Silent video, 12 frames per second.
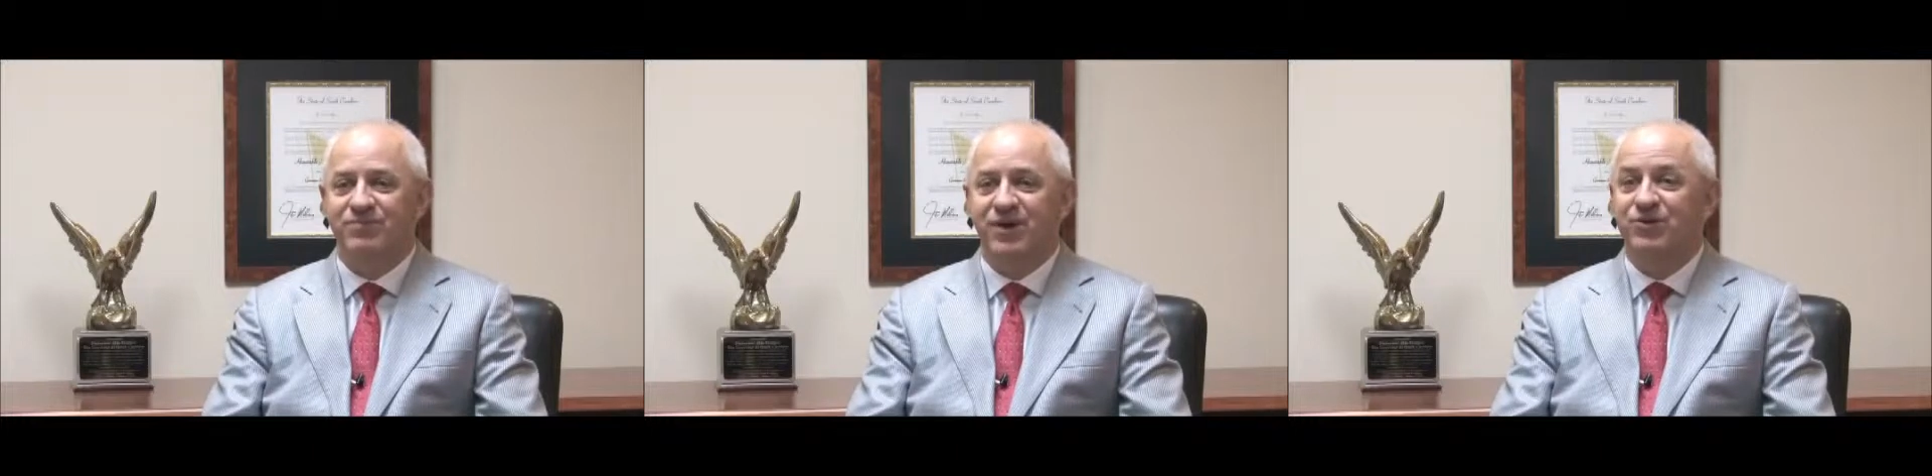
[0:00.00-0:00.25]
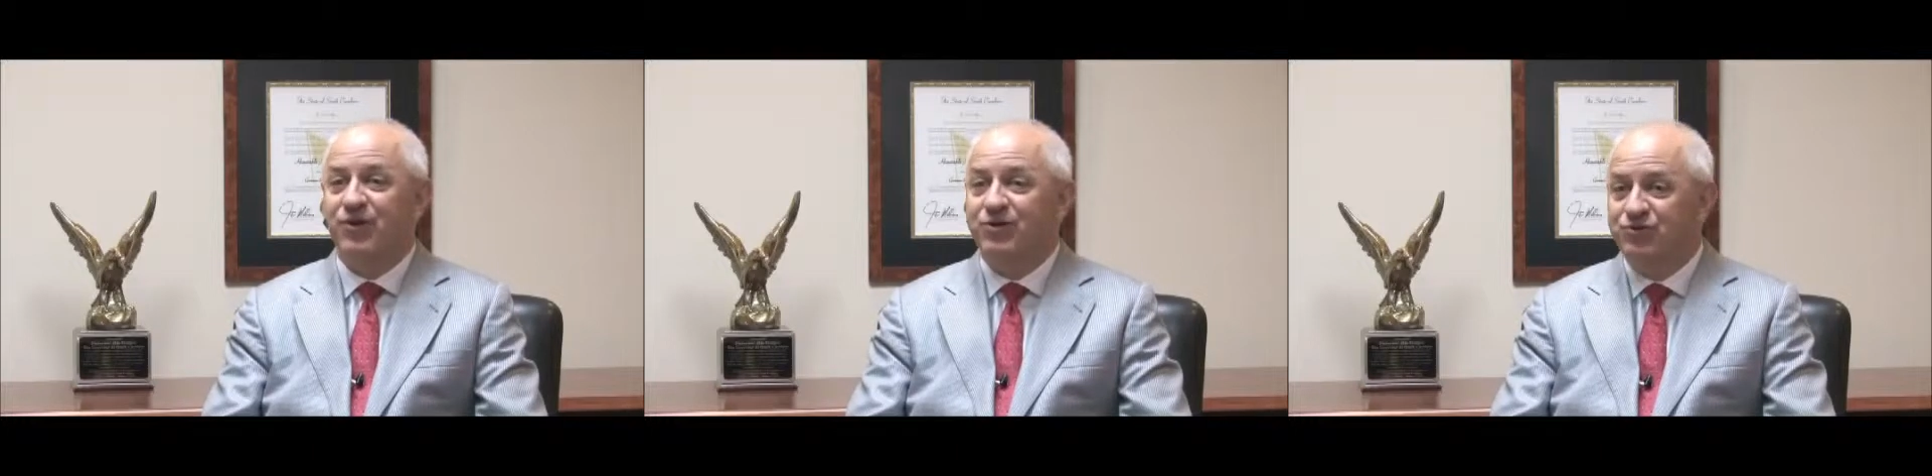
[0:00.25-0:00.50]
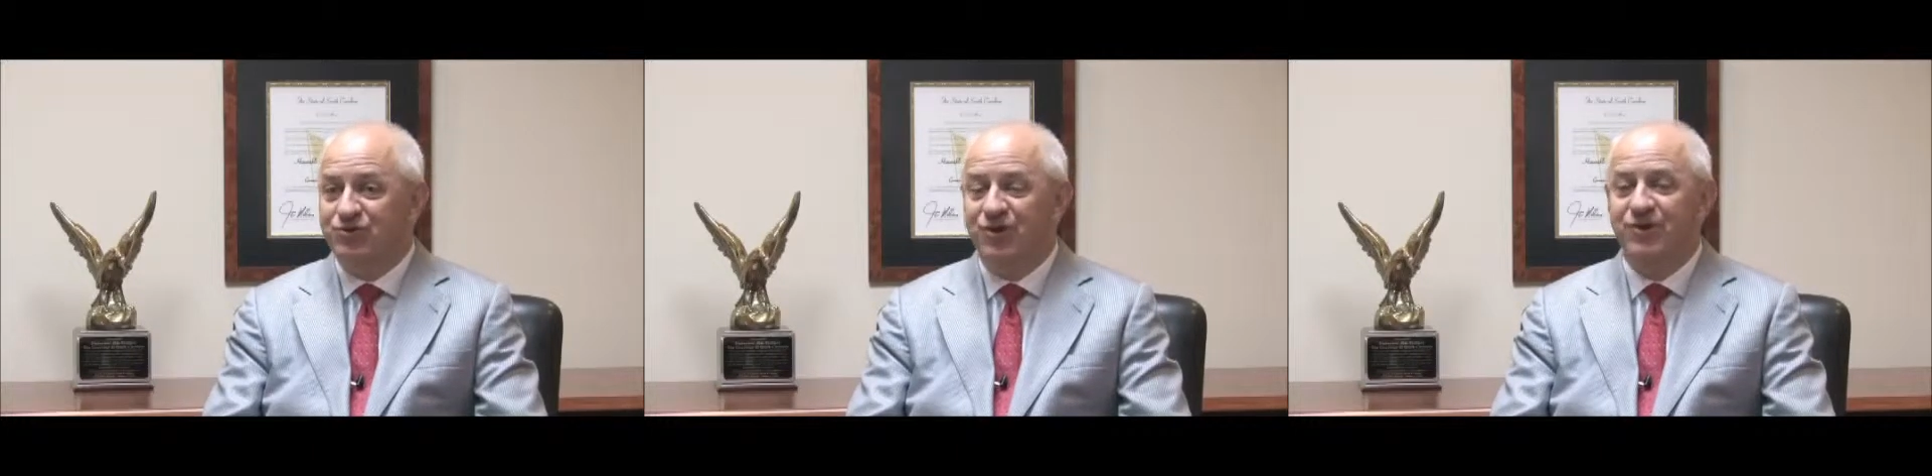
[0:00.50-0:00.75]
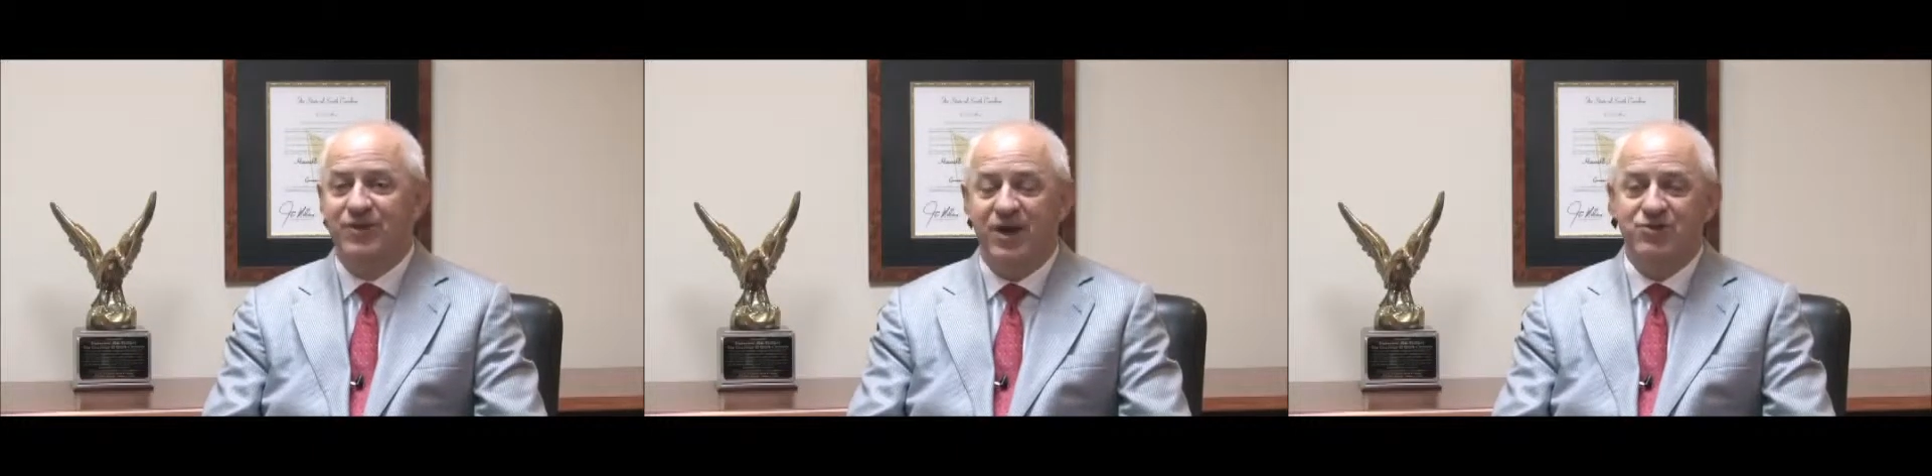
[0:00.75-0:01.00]
as they
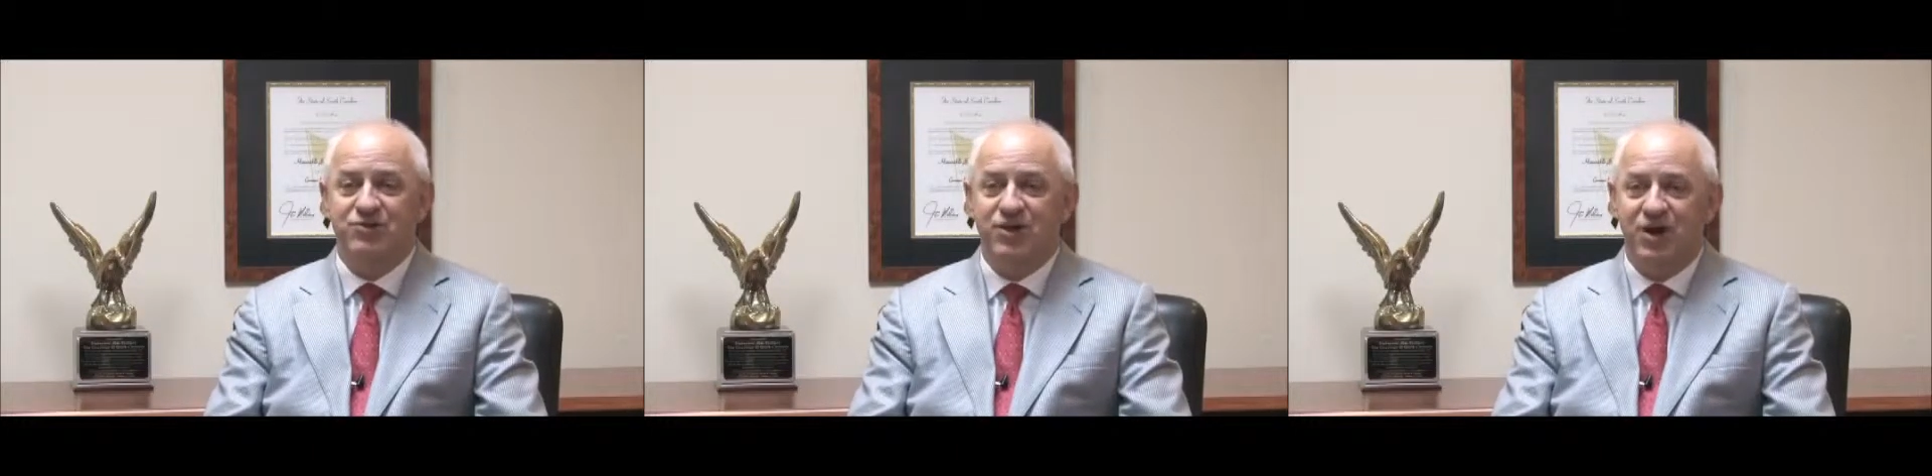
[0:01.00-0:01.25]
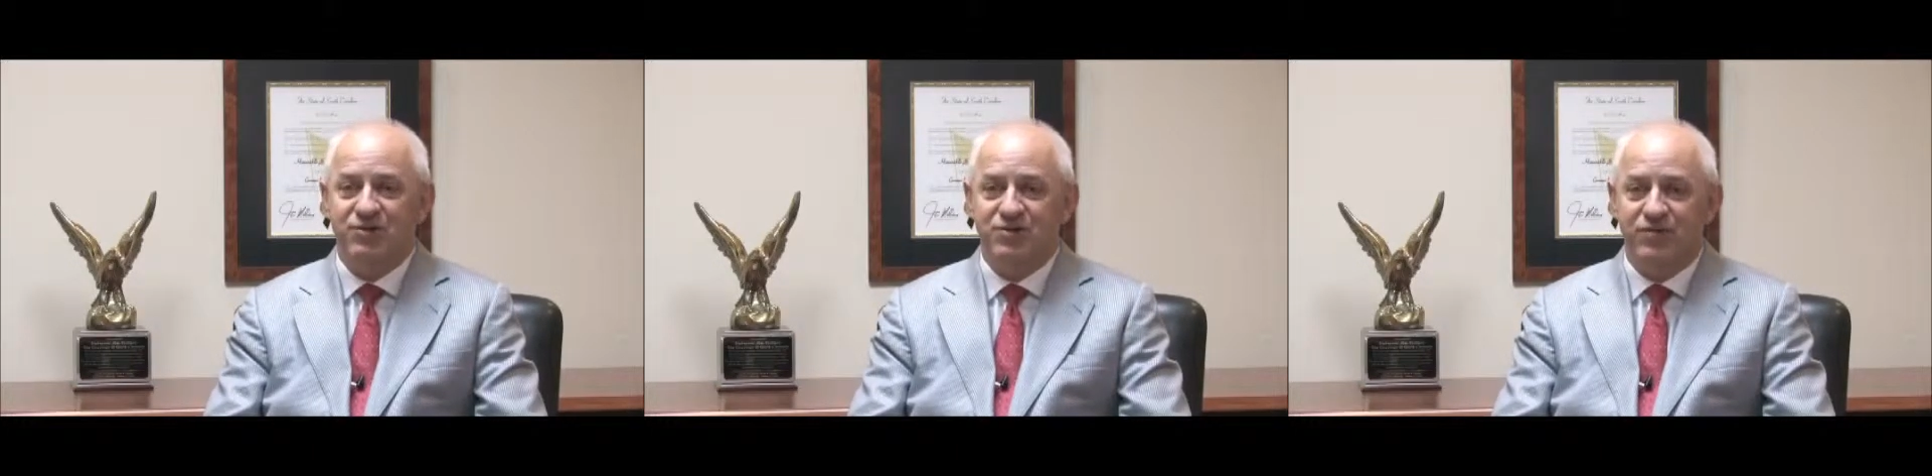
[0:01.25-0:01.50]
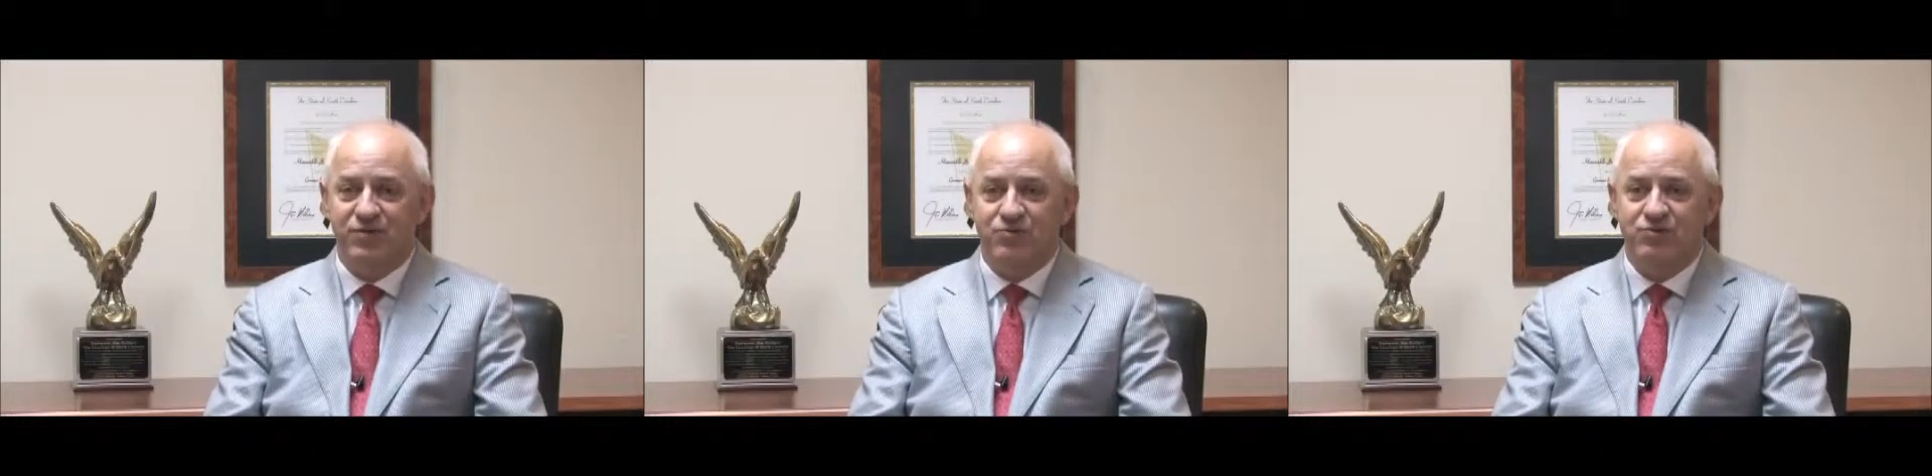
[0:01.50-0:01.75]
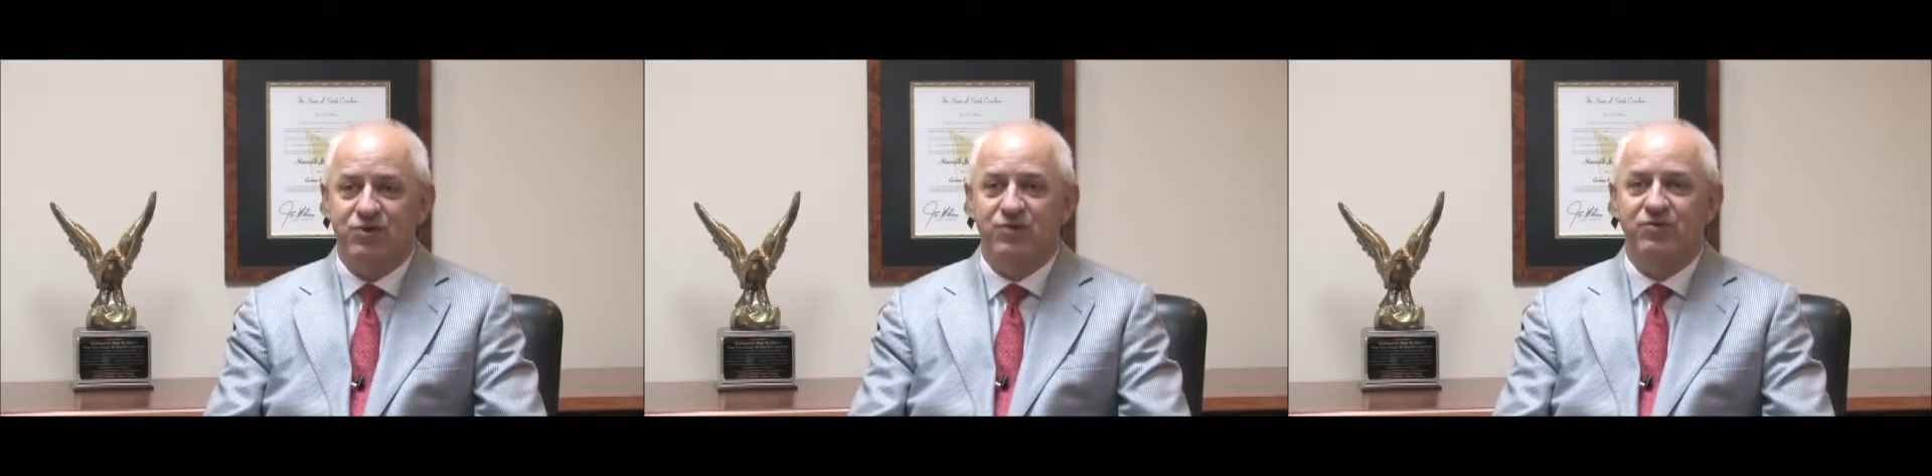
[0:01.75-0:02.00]
should, the education of their
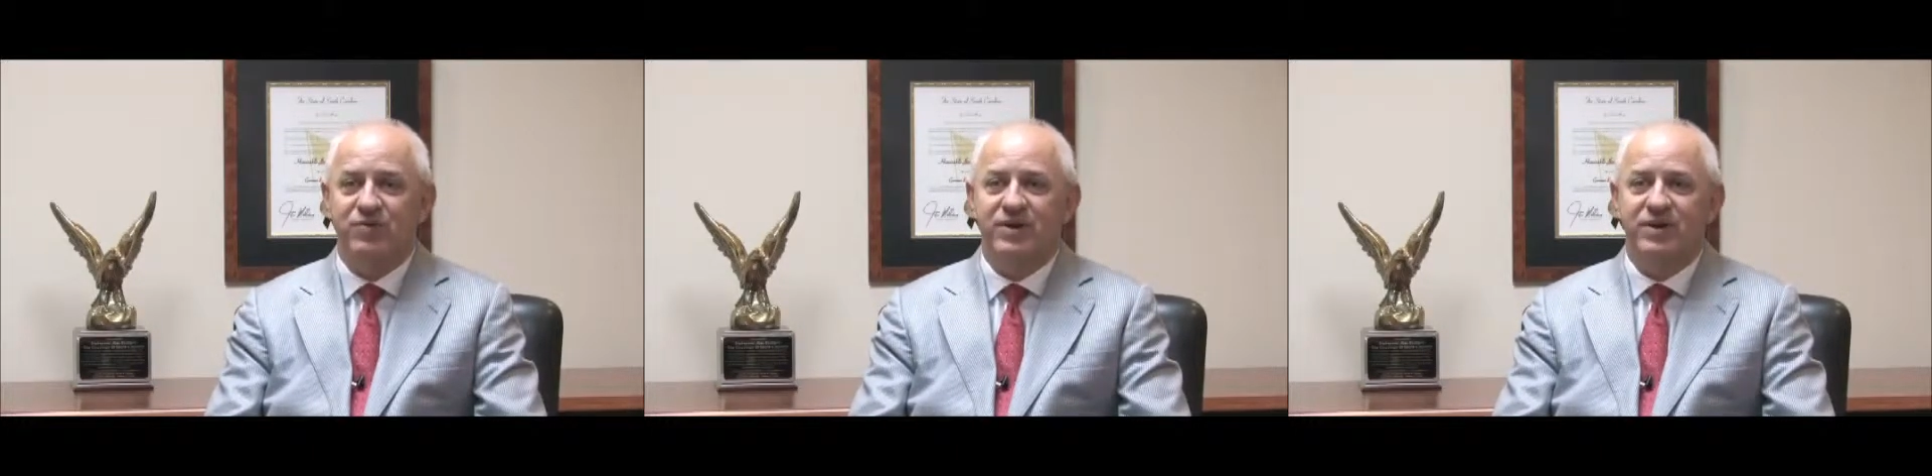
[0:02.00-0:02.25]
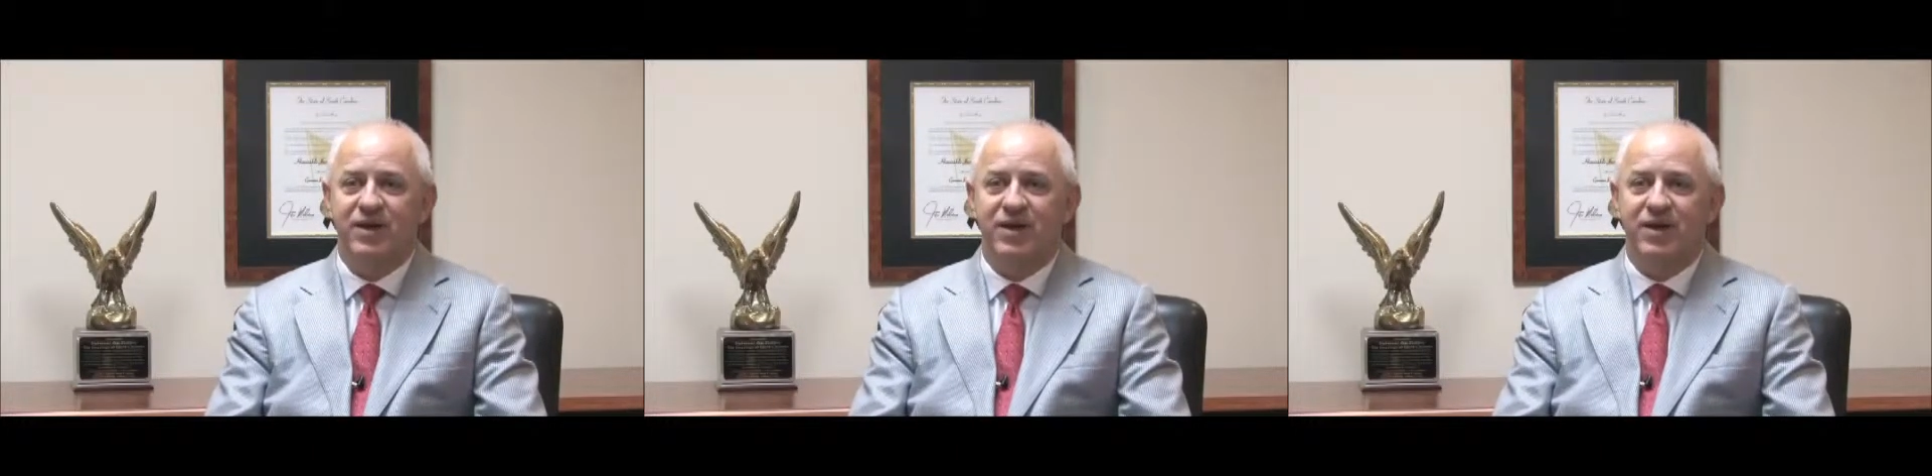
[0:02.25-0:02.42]
children,